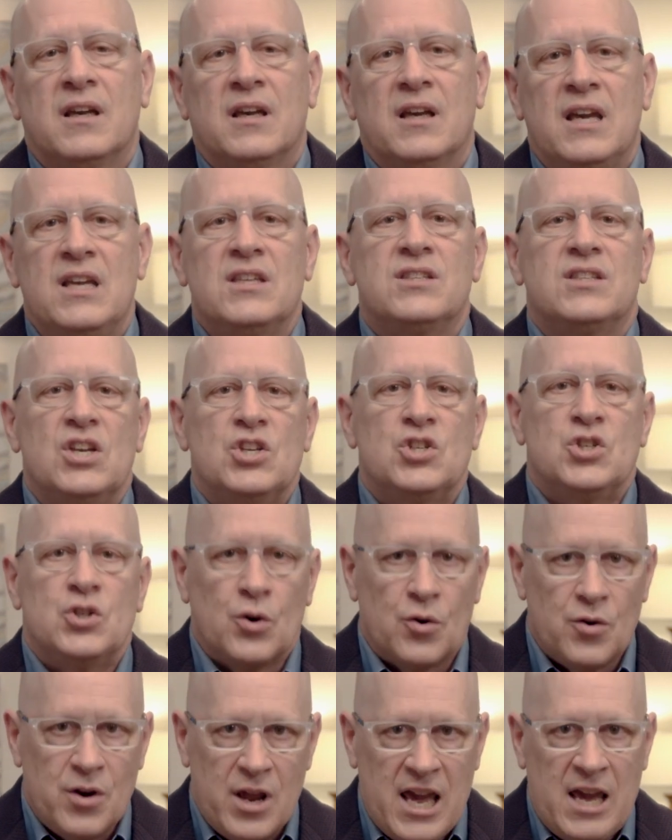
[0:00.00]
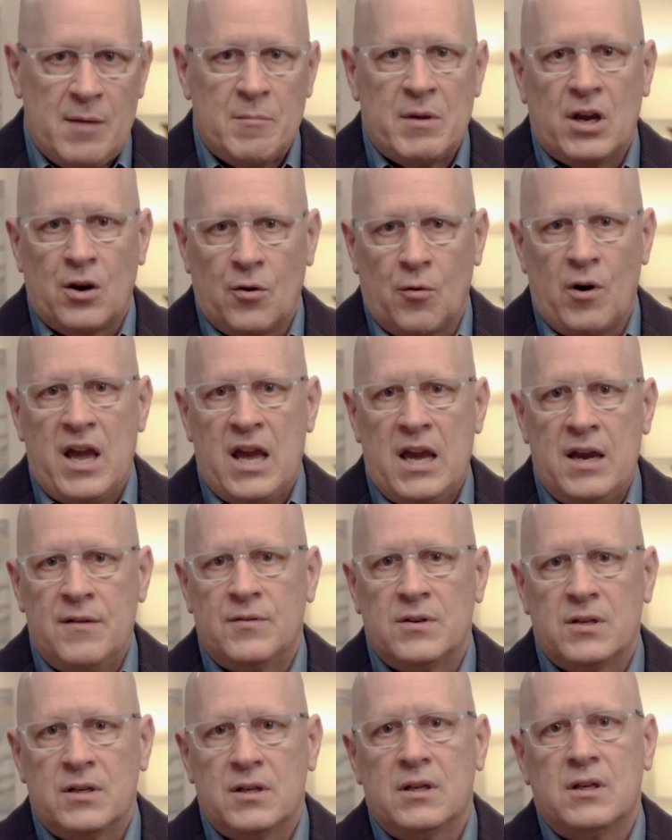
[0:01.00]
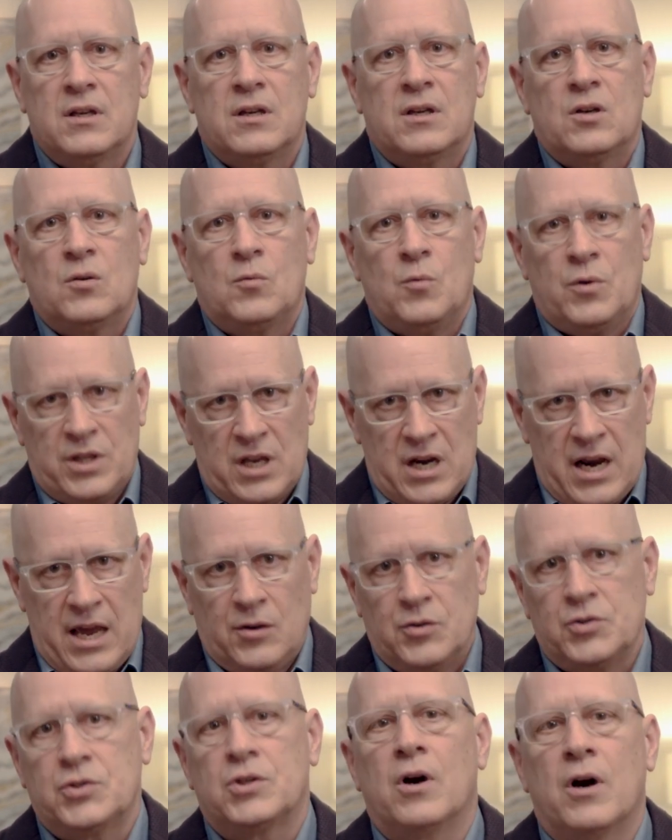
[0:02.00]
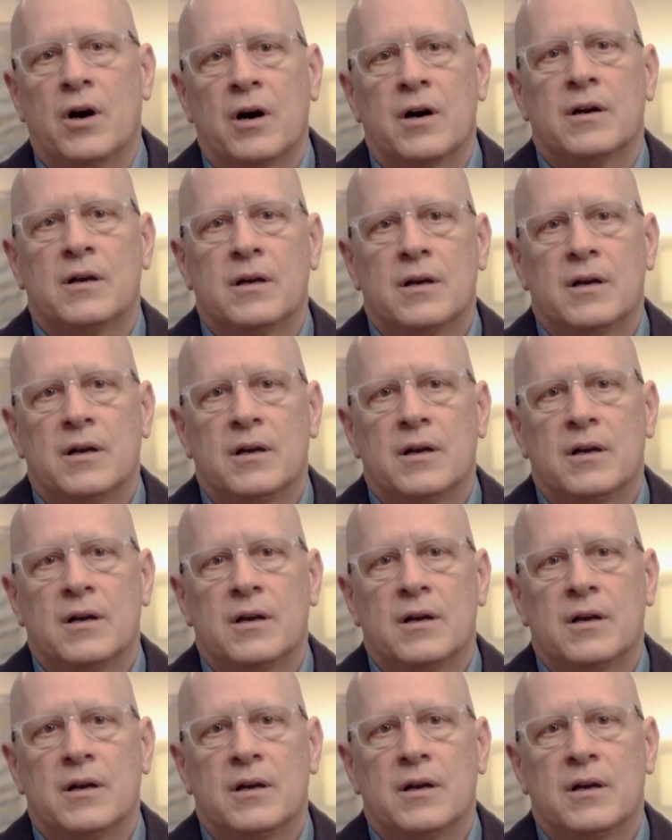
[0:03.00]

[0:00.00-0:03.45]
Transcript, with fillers: He sees your name engraved with a nail scar.